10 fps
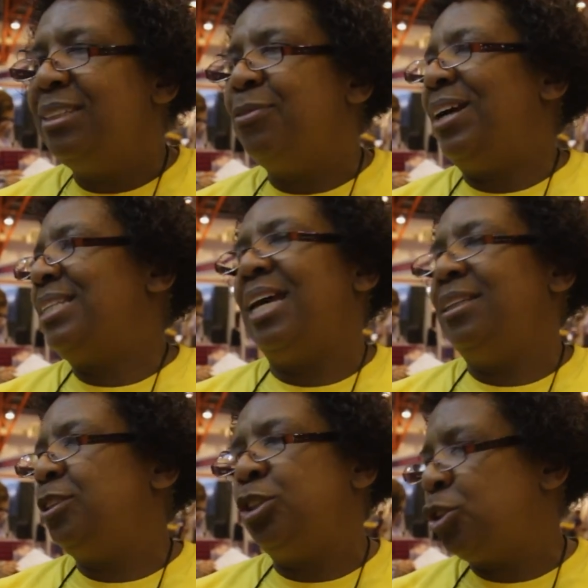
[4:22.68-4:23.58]
the
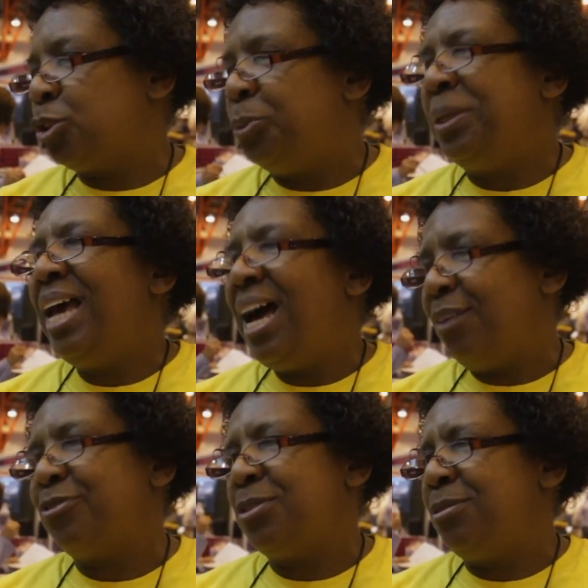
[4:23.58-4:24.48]
Vitality Show. We
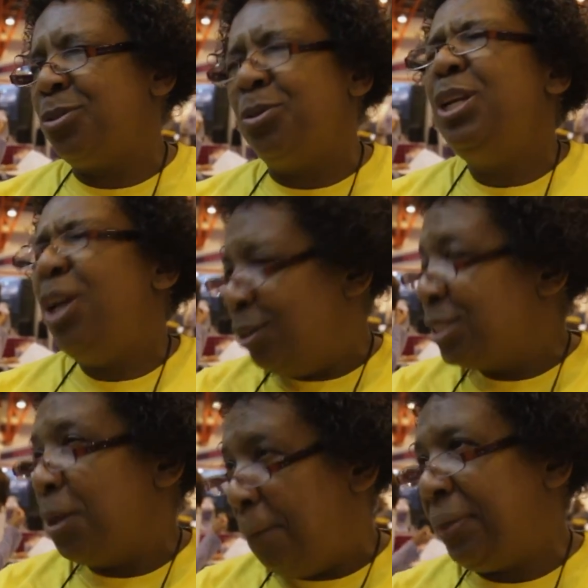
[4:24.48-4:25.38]
have to do
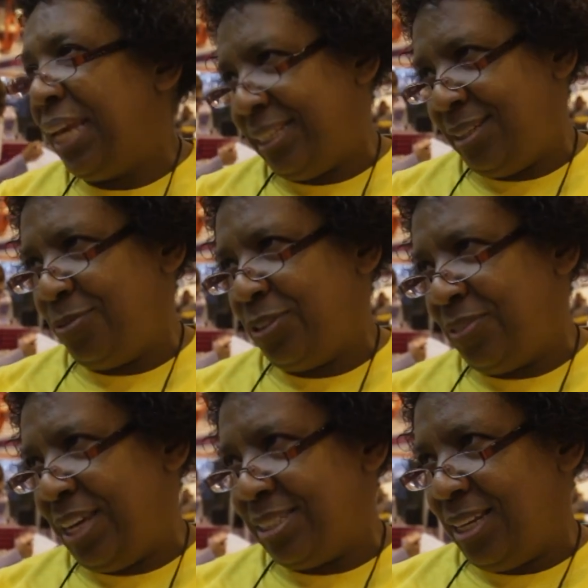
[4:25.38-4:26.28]
long-term planning for the
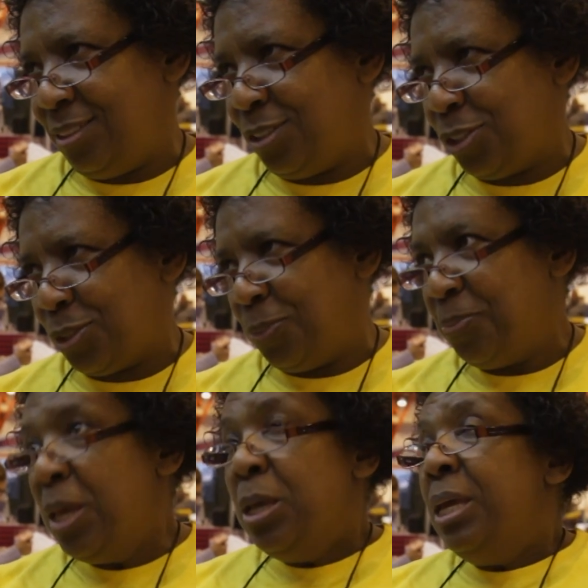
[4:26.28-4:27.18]
Vitality Show.
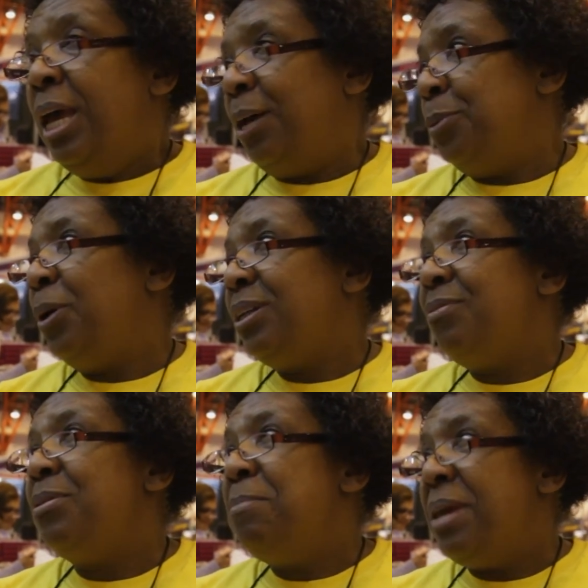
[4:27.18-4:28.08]
And one of
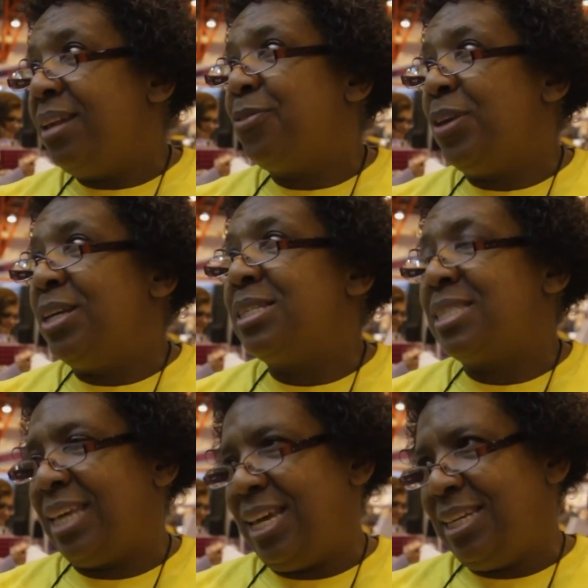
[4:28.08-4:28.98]
the main things is to
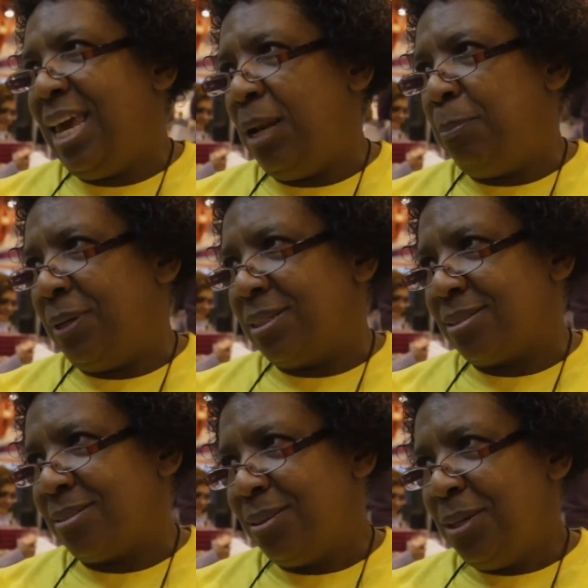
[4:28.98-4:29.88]
get the
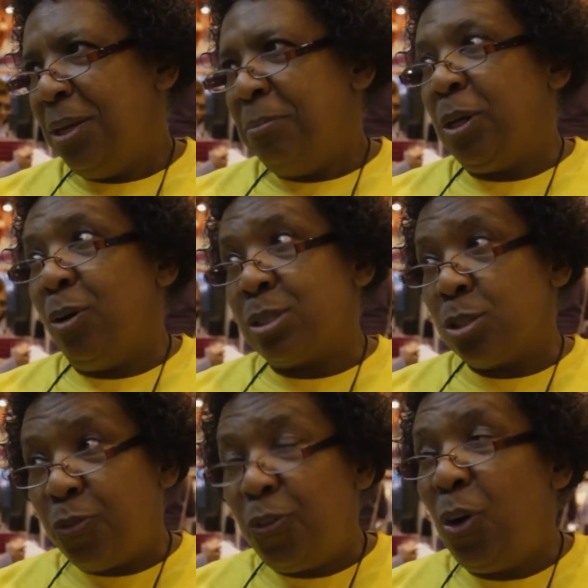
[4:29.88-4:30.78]
helpers. Because it's
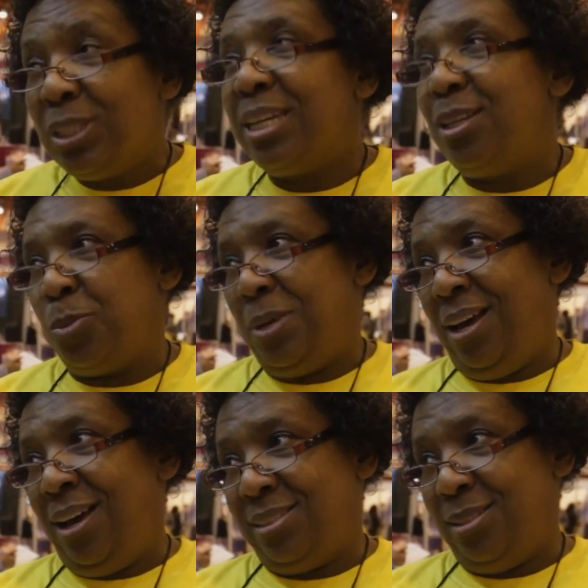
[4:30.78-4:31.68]
4 days we are
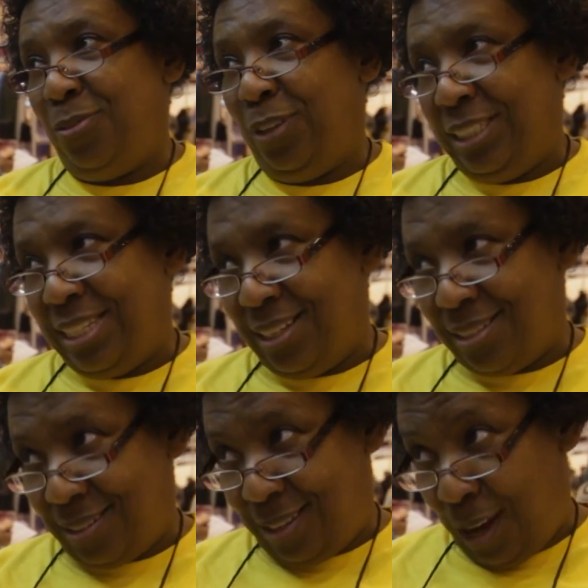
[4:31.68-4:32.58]
asking the volunteers
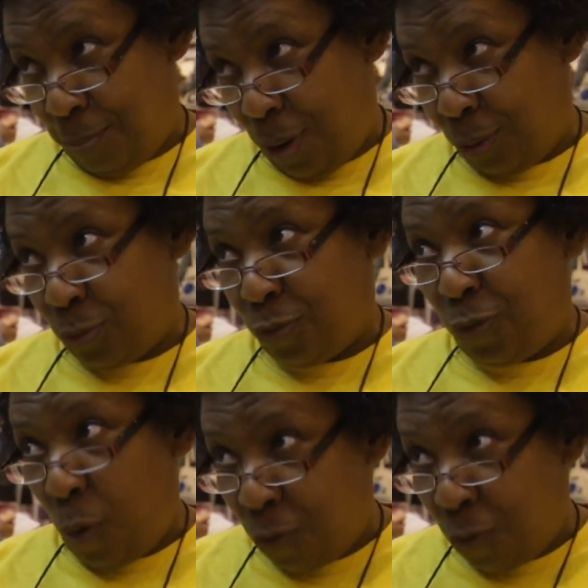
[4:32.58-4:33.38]
to come out for.